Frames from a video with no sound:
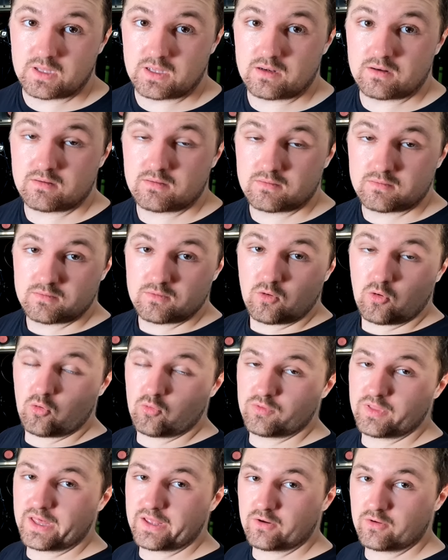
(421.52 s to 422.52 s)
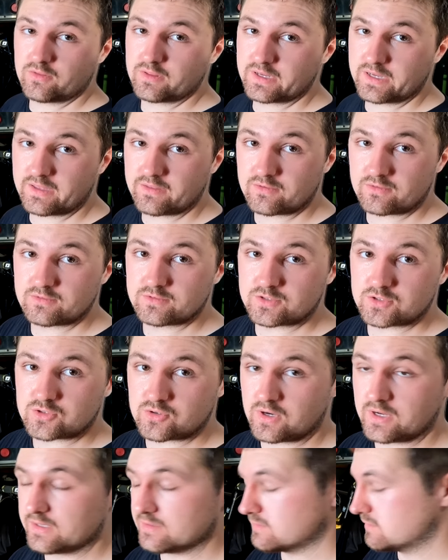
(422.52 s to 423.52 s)
that hold that all together and
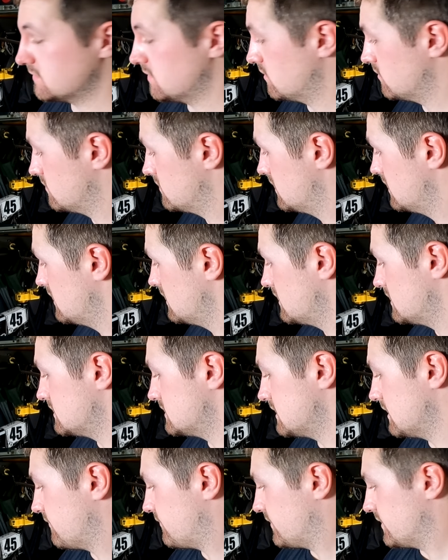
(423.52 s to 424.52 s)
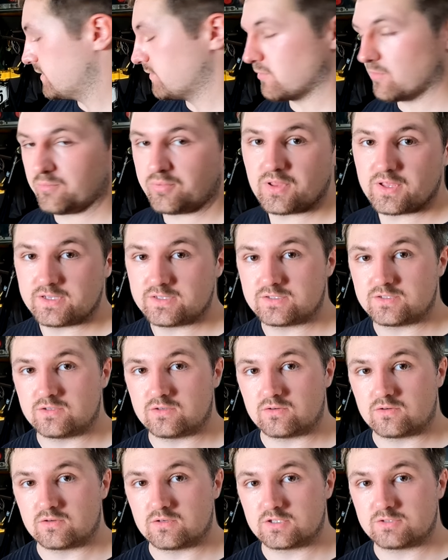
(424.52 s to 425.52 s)
straight. So definitely replace
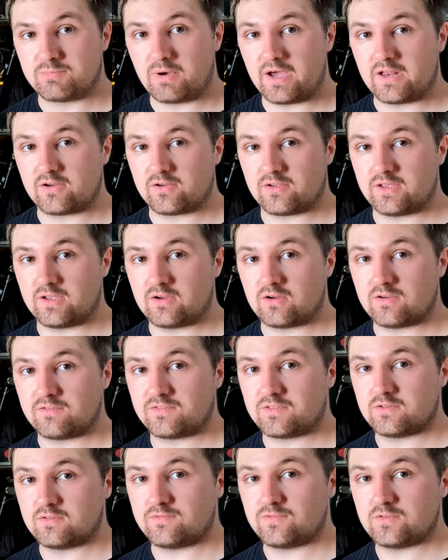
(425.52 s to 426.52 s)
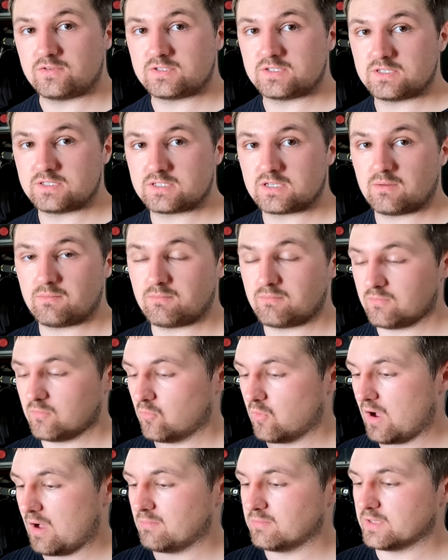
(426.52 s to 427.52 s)
your spider gear if you see some
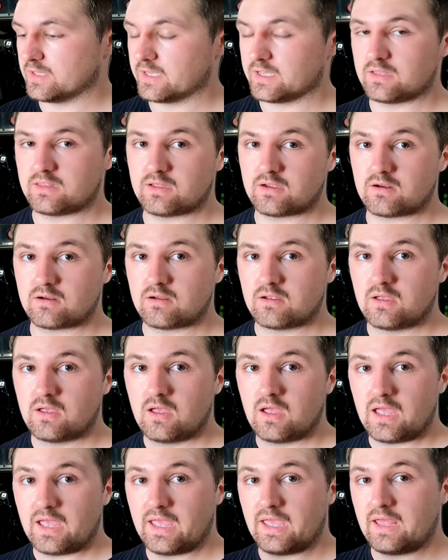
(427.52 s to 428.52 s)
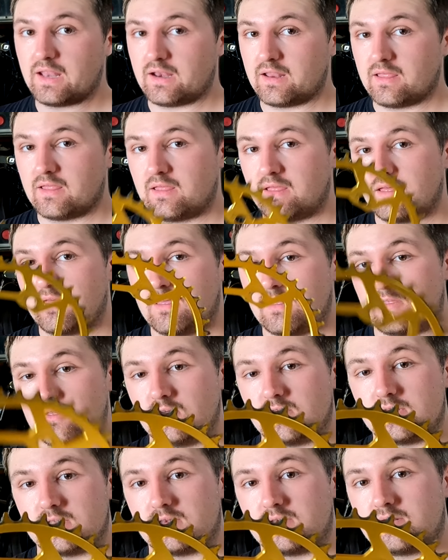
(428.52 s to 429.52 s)
wobbling in there. And
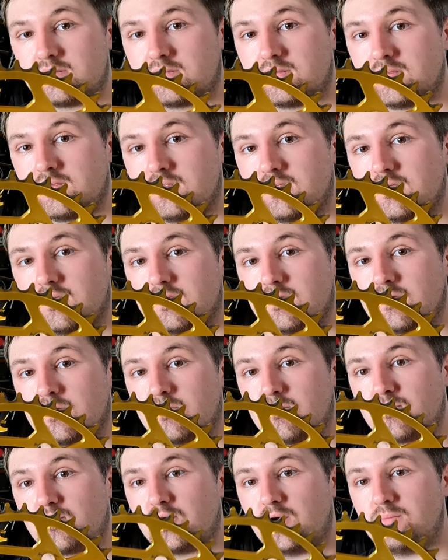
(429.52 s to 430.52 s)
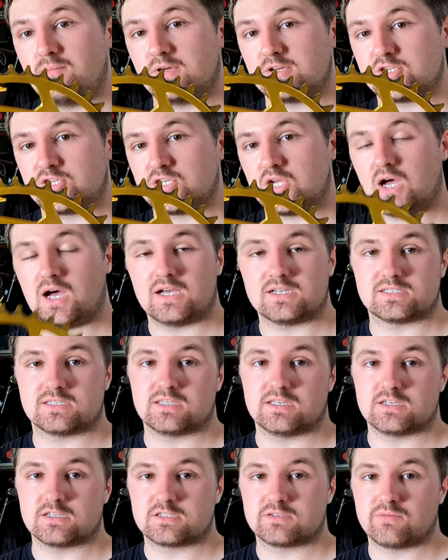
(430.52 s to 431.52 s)
you can pretty much toss
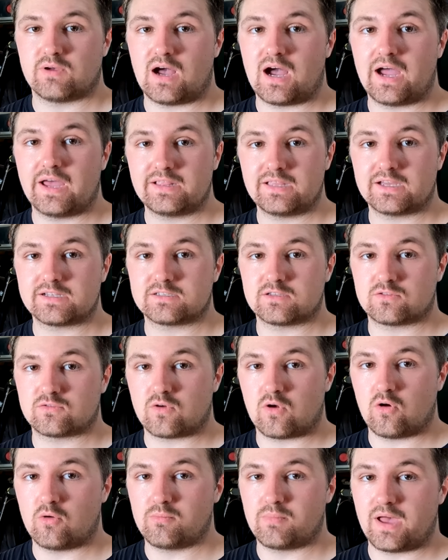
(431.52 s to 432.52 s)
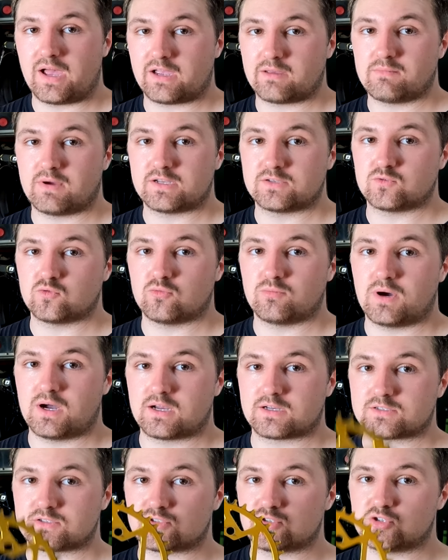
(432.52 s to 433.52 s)
this. I like to throw them back in my
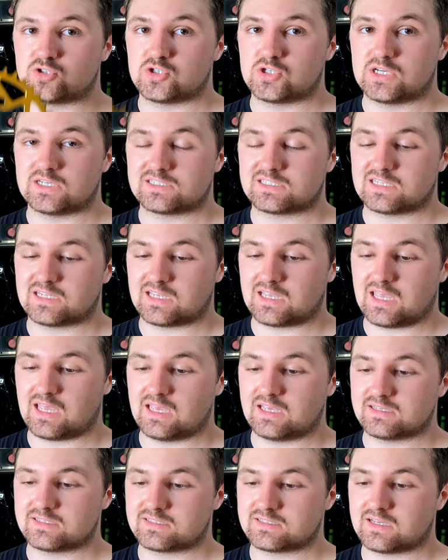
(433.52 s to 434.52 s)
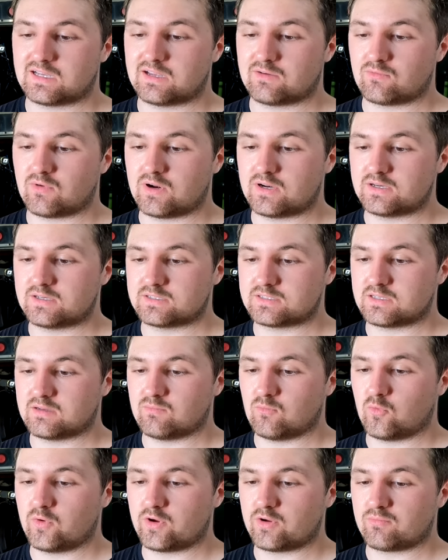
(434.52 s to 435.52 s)
toolbox just in case I run into
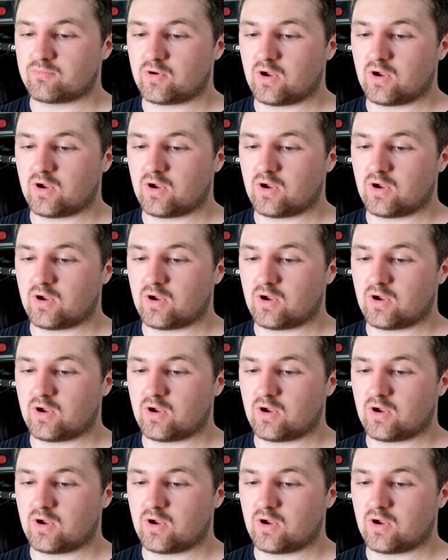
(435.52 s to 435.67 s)
some weird